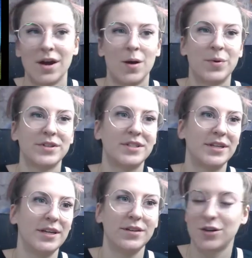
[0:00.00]
But
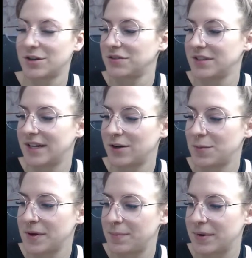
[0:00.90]
see, they're a little
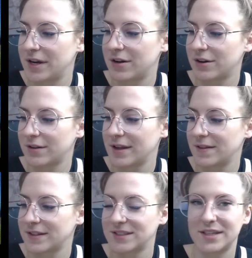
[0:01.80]
bit bigger than
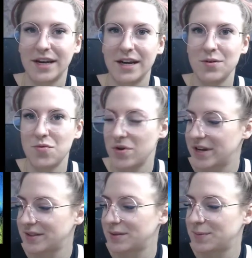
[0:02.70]
the skinny
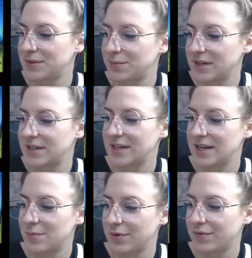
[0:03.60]
wisps we
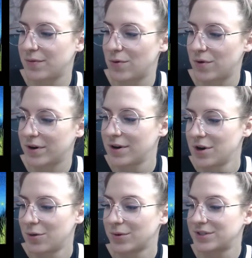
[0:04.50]
did before.
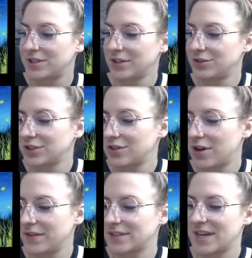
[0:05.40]
We're still just
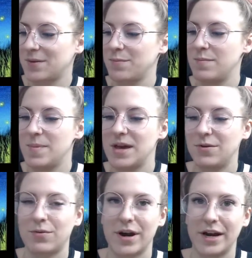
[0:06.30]
on this like
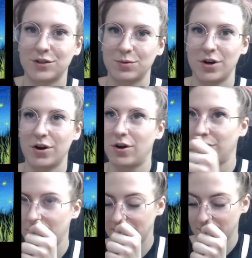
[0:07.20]
mid-range. We're not all
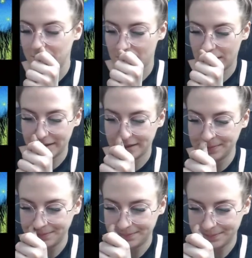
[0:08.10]
the way to the bottom.